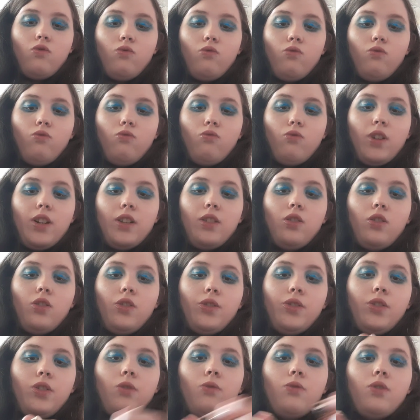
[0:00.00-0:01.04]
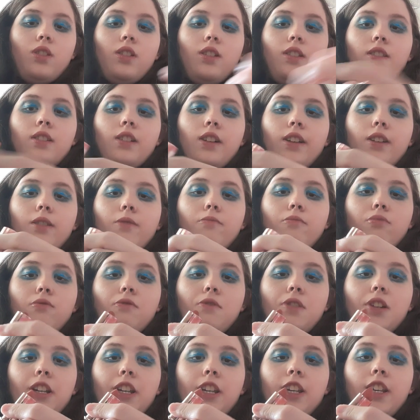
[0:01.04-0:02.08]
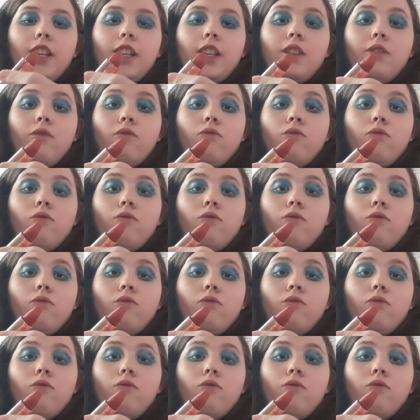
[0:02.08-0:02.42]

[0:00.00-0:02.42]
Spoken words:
Red Hot Susan is like a bricky